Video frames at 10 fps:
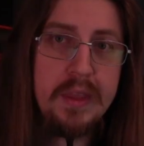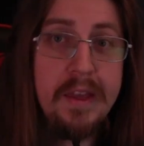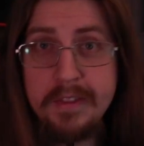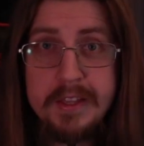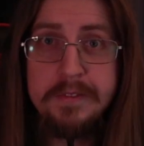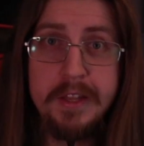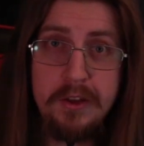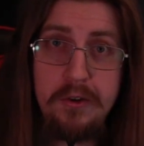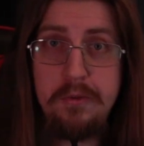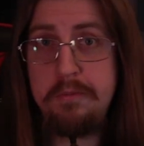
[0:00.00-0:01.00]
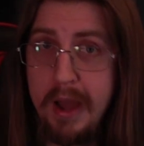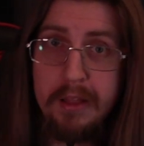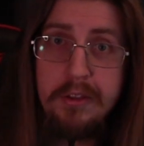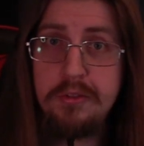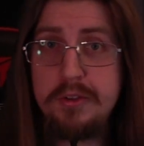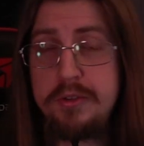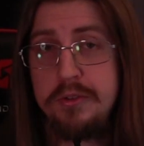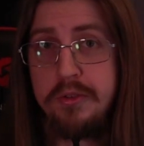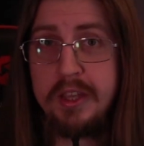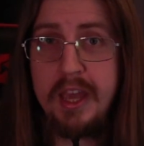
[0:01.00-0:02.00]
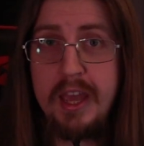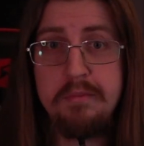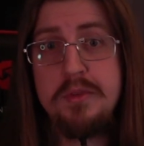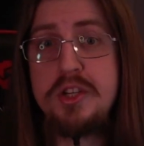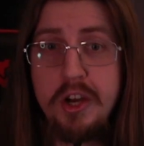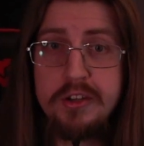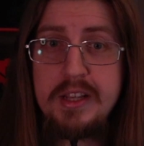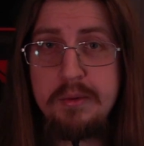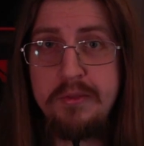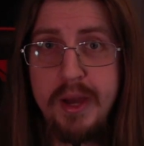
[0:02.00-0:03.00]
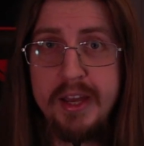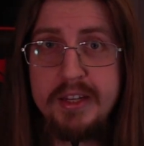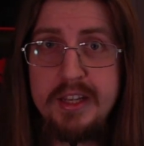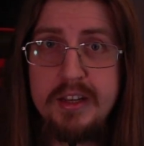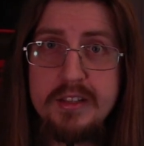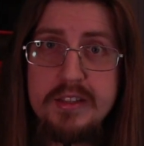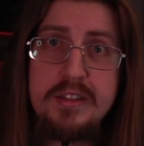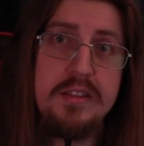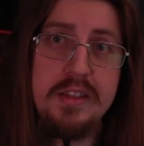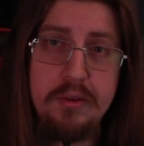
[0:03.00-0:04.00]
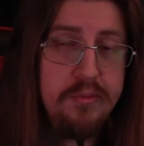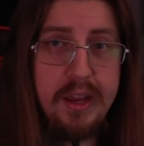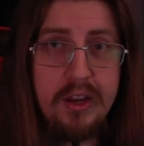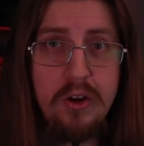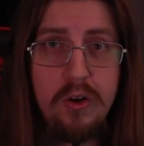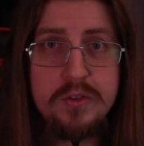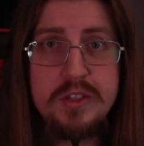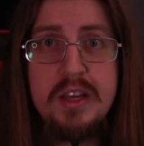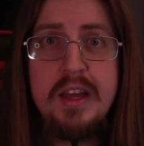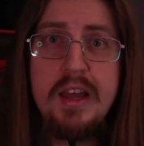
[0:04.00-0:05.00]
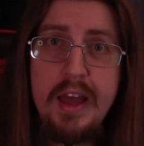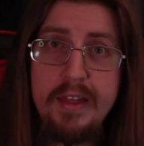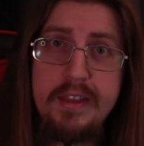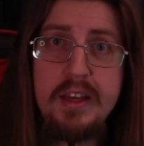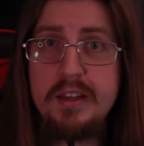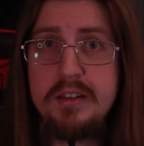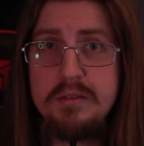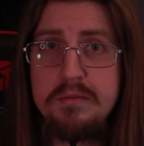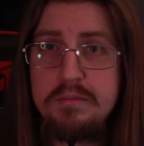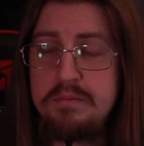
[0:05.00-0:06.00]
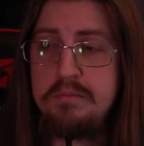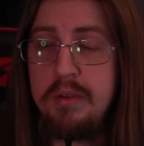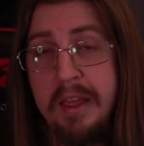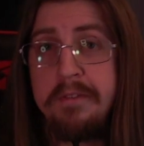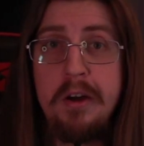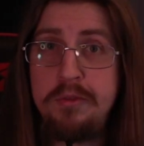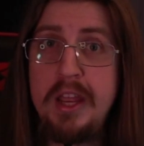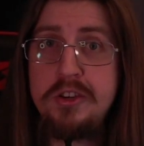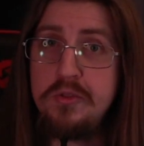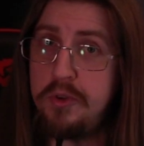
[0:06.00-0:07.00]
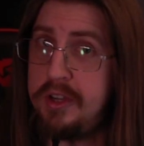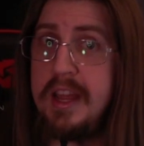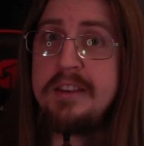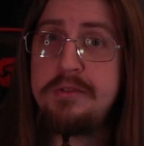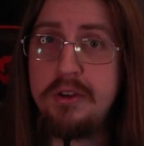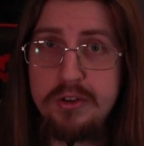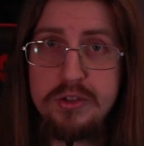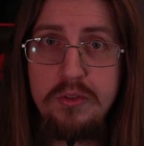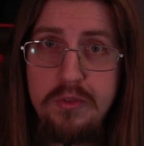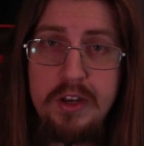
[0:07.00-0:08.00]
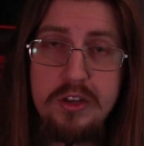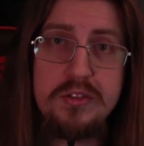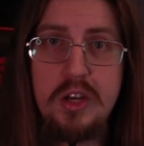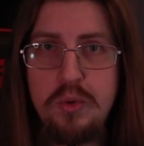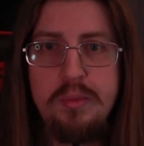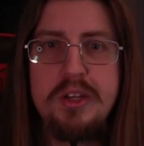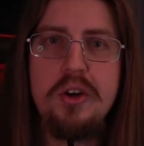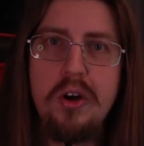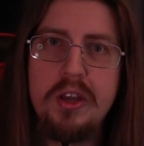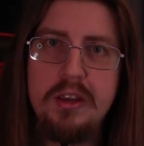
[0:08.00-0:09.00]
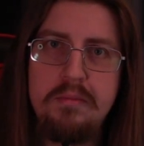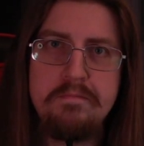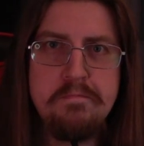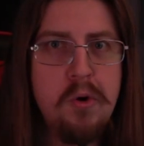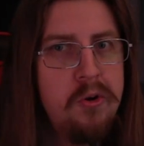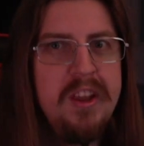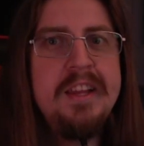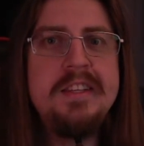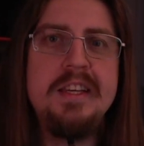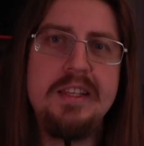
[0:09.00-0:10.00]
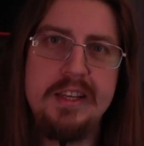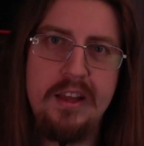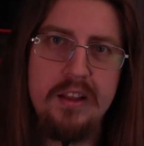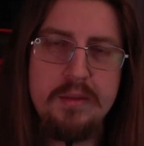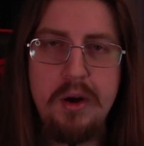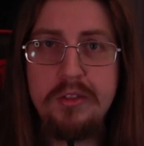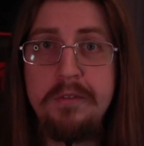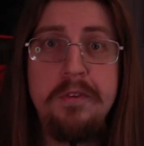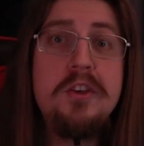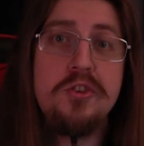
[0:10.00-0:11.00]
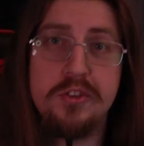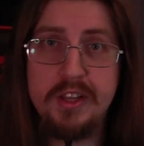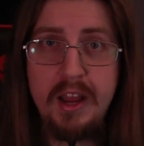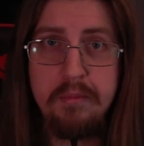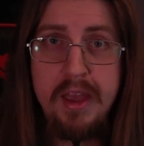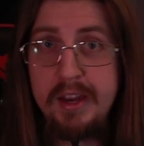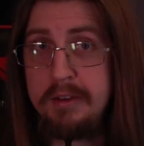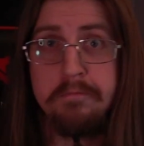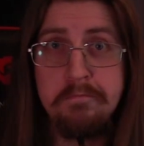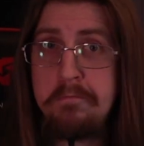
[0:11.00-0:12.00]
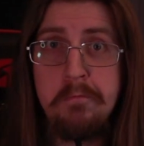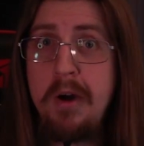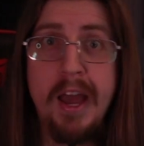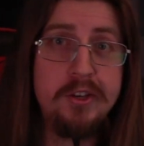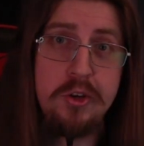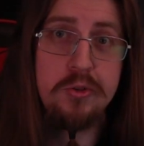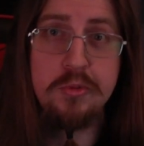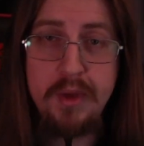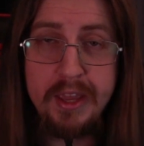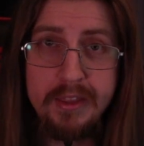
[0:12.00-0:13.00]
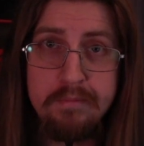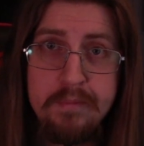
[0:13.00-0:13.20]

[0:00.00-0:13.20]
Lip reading: In this video, I'll introduce you to the game, share some of my ideas, some of my goals, and then lay foundation for the next series of videos that will be talking more in detail about the features that I made and why I chose to make them.